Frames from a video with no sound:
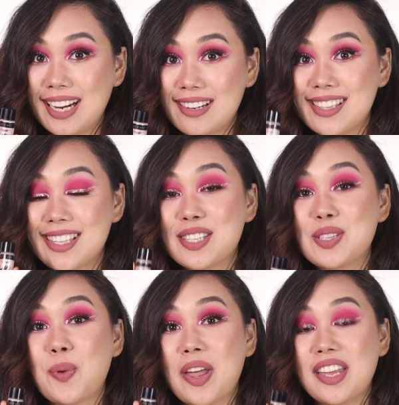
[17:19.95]
This is the
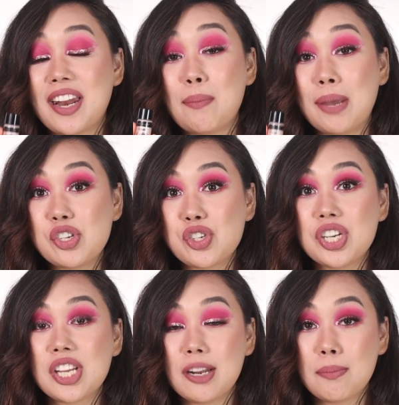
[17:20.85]
one that I mentioned
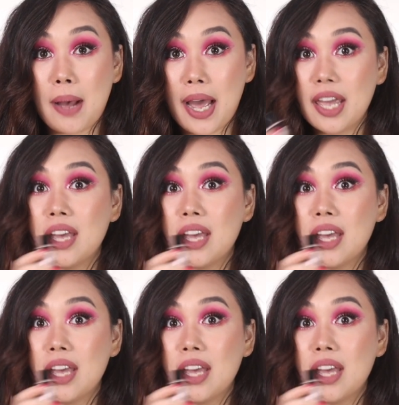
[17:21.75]
in my